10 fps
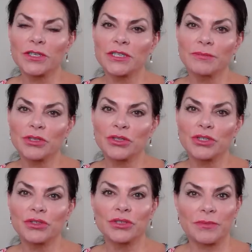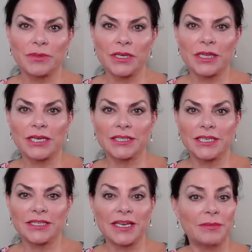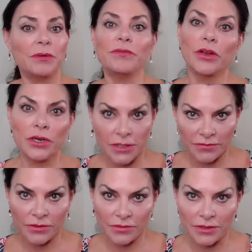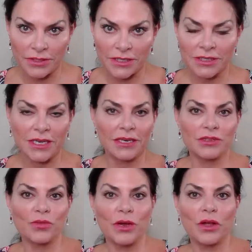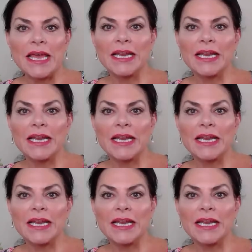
similar to something like Seaside, but very different than Seaside as well. It